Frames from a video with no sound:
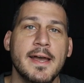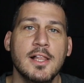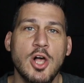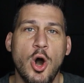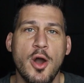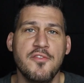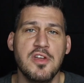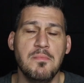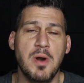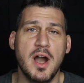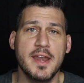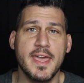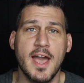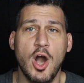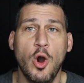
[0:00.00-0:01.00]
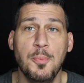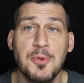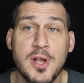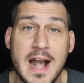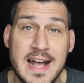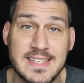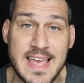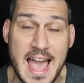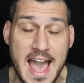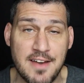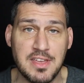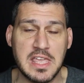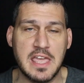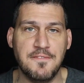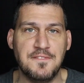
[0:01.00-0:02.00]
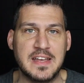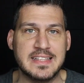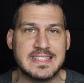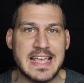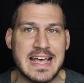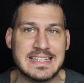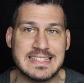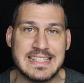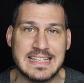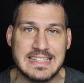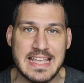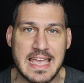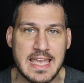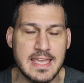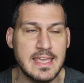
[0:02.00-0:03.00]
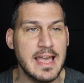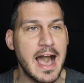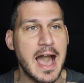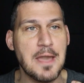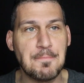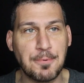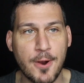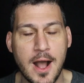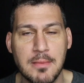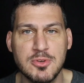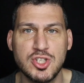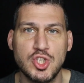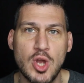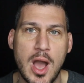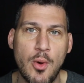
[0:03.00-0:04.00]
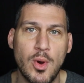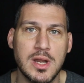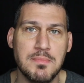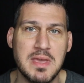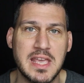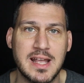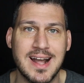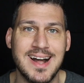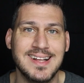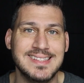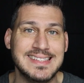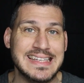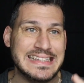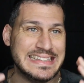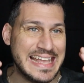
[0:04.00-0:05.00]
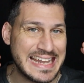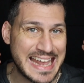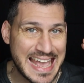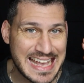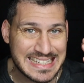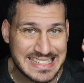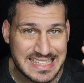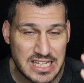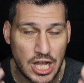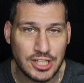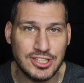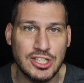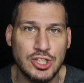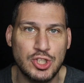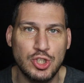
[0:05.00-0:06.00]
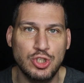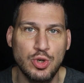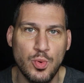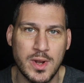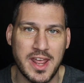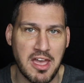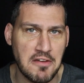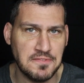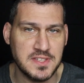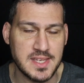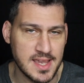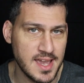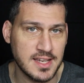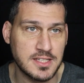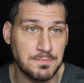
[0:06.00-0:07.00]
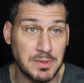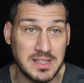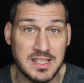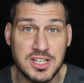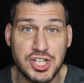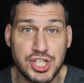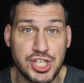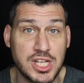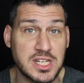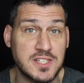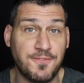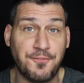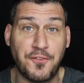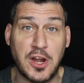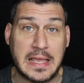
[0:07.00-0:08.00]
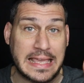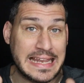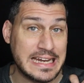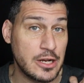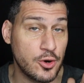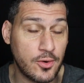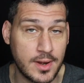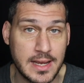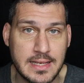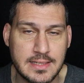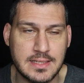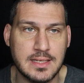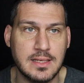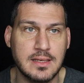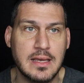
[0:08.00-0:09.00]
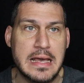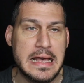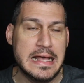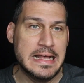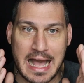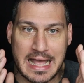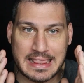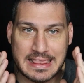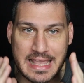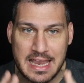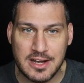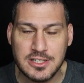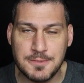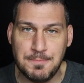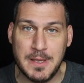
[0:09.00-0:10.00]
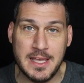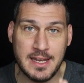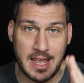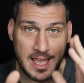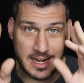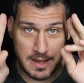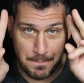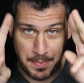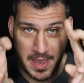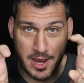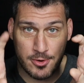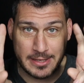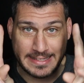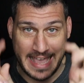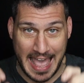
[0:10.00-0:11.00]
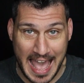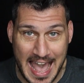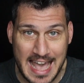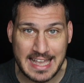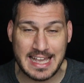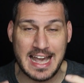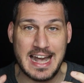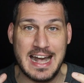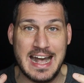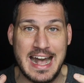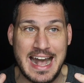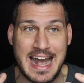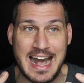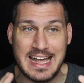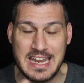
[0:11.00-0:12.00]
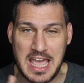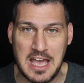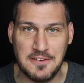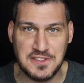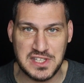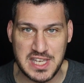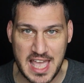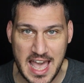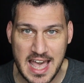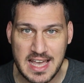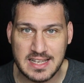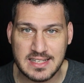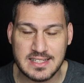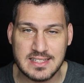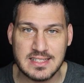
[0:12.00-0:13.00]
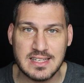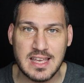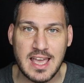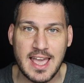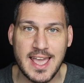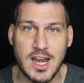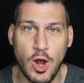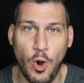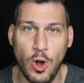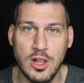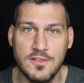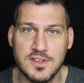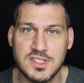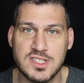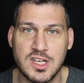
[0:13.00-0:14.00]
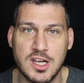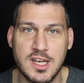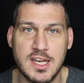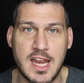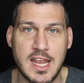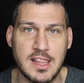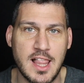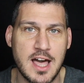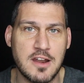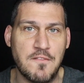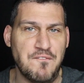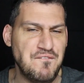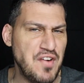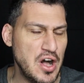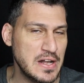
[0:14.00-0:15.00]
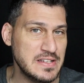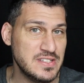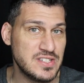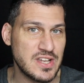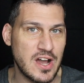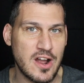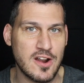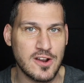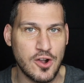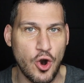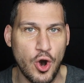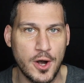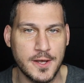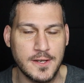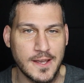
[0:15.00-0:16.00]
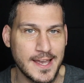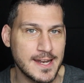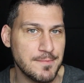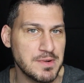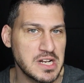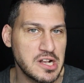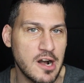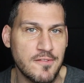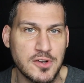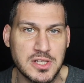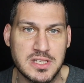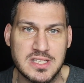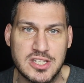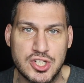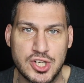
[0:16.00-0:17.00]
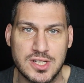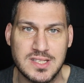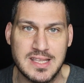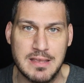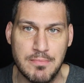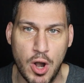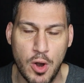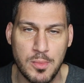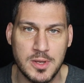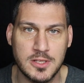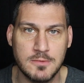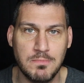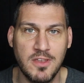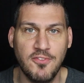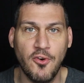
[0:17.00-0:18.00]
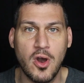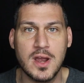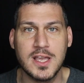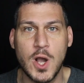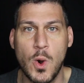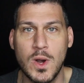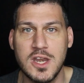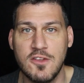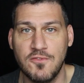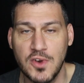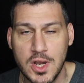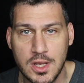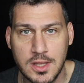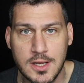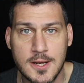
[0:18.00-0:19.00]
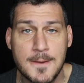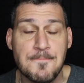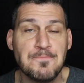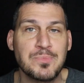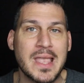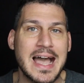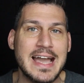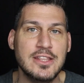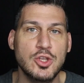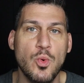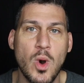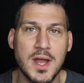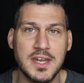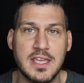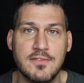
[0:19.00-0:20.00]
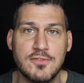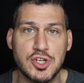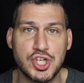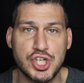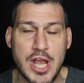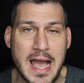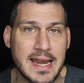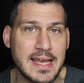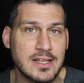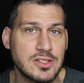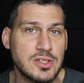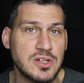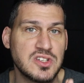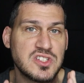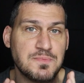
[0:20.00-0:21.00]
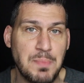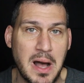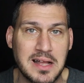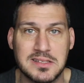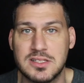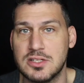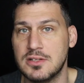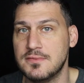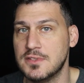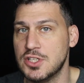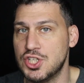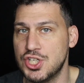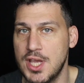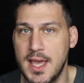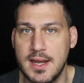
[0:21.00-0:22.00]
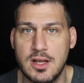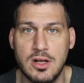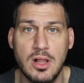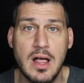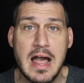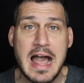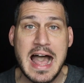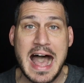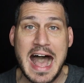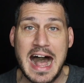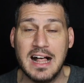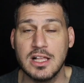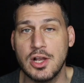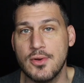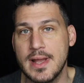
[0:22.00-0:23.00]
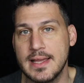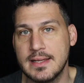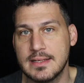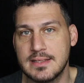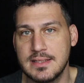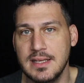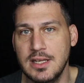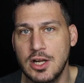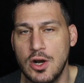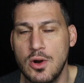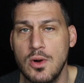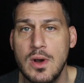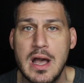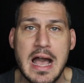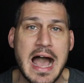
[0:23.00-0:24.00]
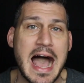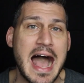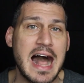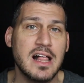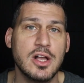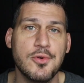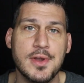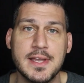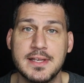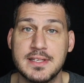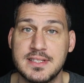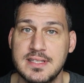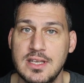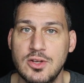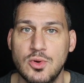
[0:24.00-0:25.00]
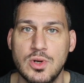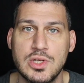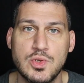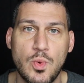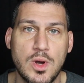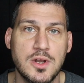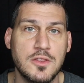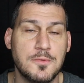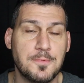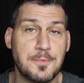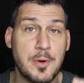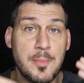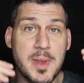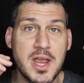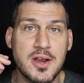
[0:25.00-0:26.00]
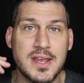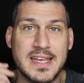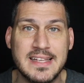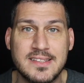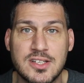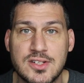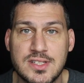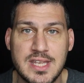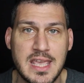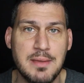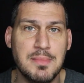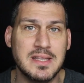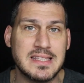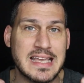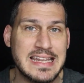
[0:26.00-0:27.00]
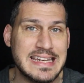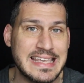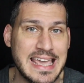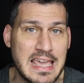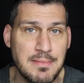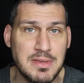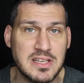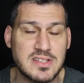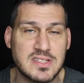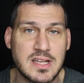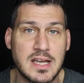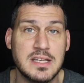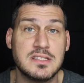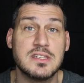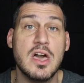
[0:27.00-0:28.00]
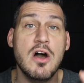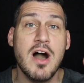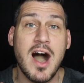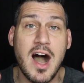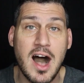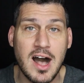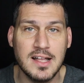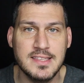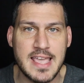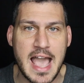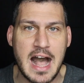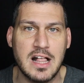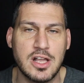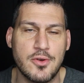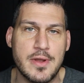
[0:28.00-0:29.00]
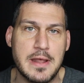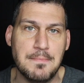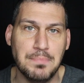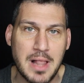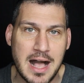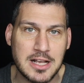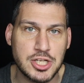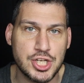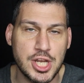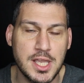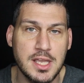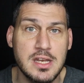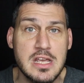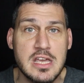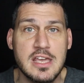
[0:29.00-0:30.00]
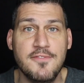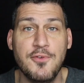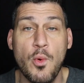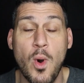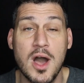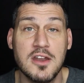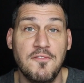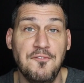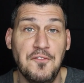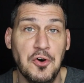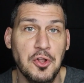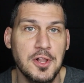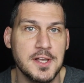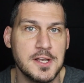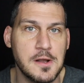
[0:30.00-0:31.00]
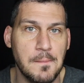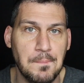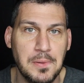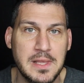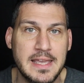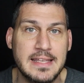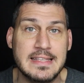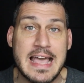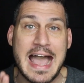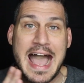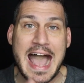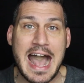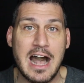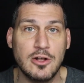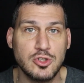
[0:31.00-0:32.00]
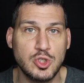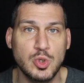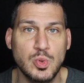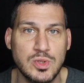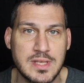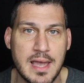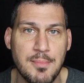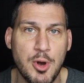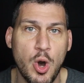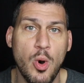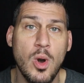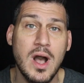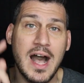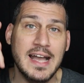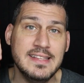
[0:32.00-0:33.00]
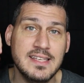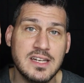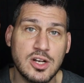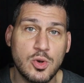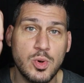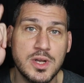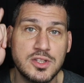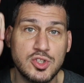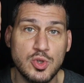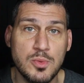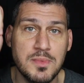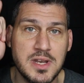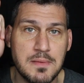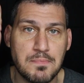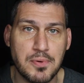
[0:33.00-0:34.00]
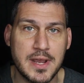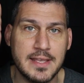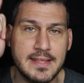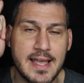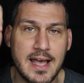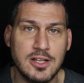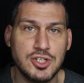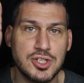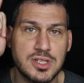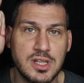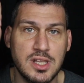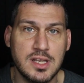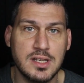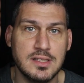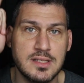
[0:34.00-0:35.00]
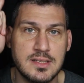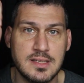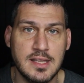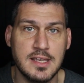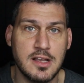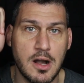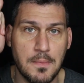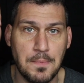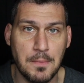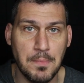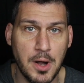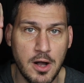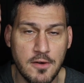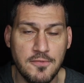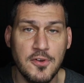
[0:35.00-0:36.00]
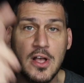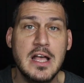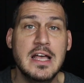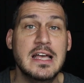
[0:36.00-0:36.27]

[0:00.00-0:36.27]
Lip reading: Hello, everybody. I hope you guys are having a fantastic day. I promise you I want to make content that has nothing to do with FTX, but this shit is freaking crazy. There's been an apparent hack on FTX, and all of a sudden, a lot of funds are gone. And I'm going to cover this in just a moment. Before I go any further, I do want to give a shout out to the sponsor of the channel, Algorand Casino. Algorand Casino is one of the premier entertainment and gaming sites on the Algorand blockchain. If you want a full and complete how-to demo, I did a quick 2-minute breakdown. Just click on this link up above.